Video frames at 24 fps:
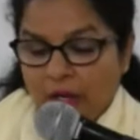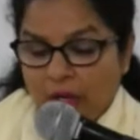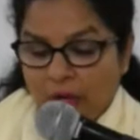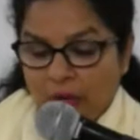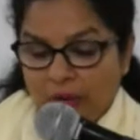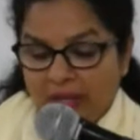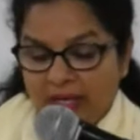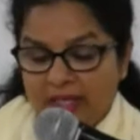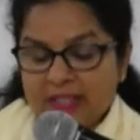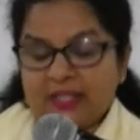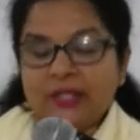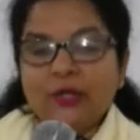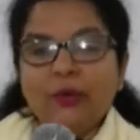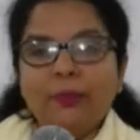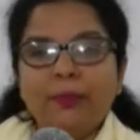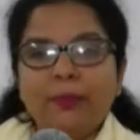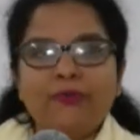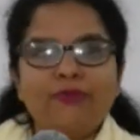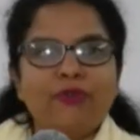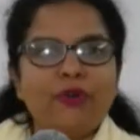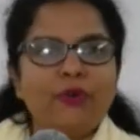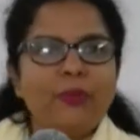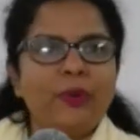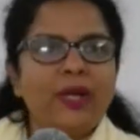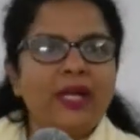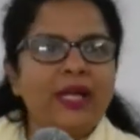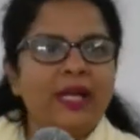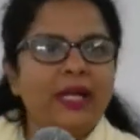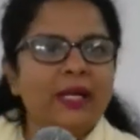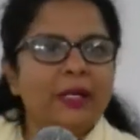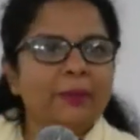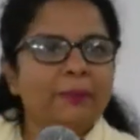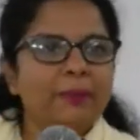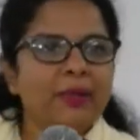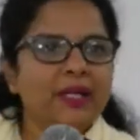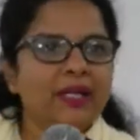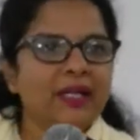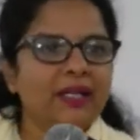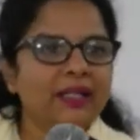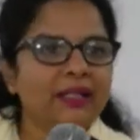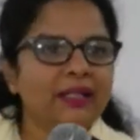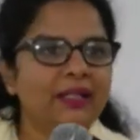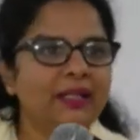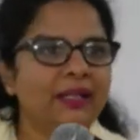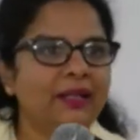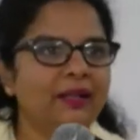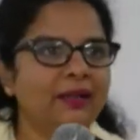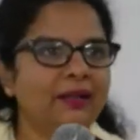Okay, so before we begin,
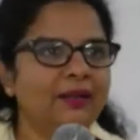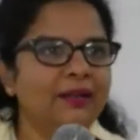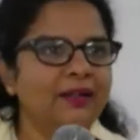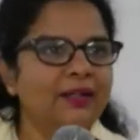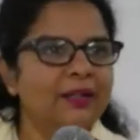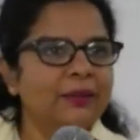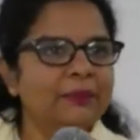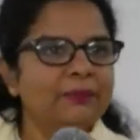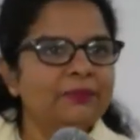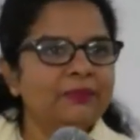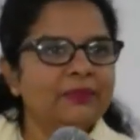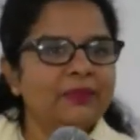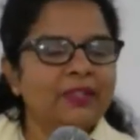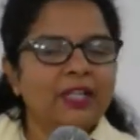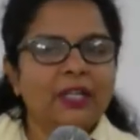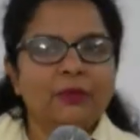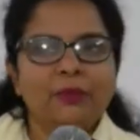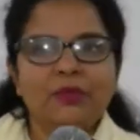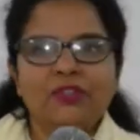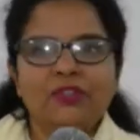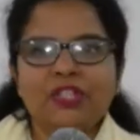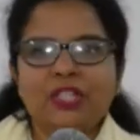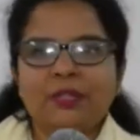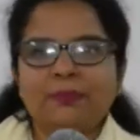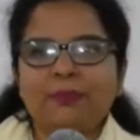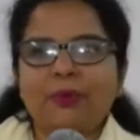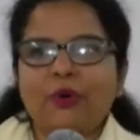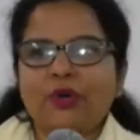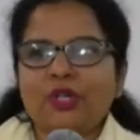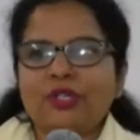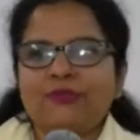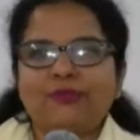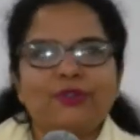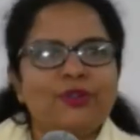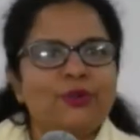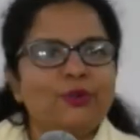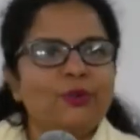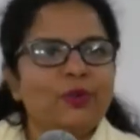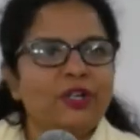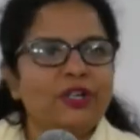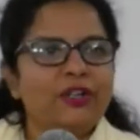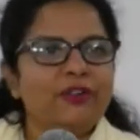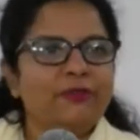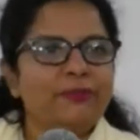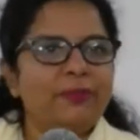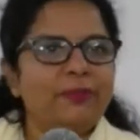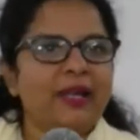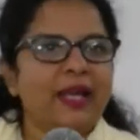um, can we just pause for a
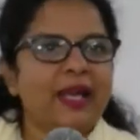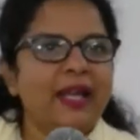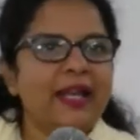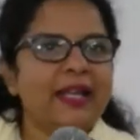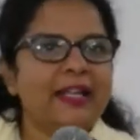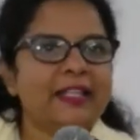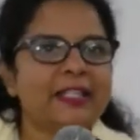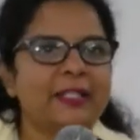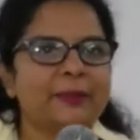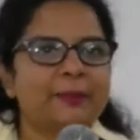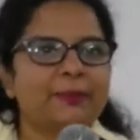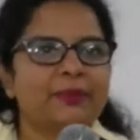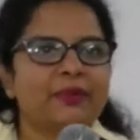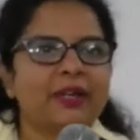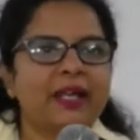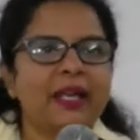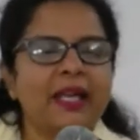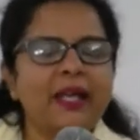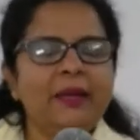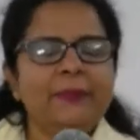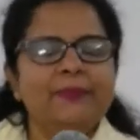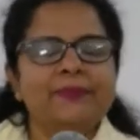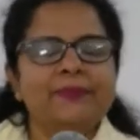word of prayer? Let's pray.